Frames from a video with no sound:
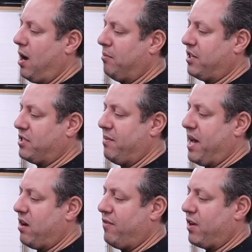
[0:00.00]
Doesn't
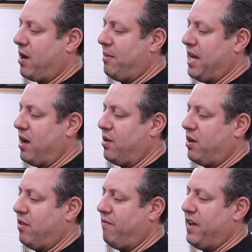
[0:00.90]
matter if you're coming down
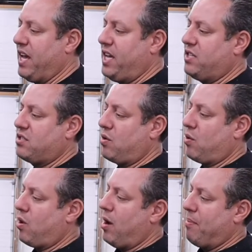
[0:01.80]
near the face
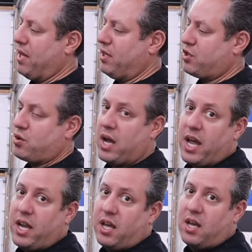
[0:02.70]
or up on the
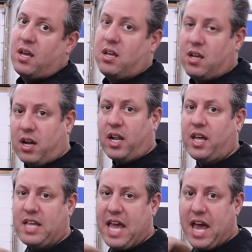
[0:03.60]
tread, you're
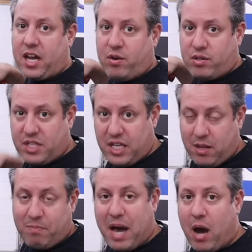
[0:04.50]
get the accuracy and
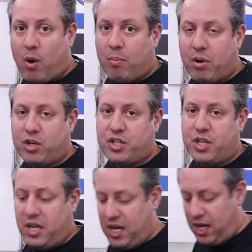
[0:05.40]
the power push
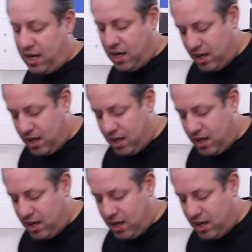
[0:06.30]
you need.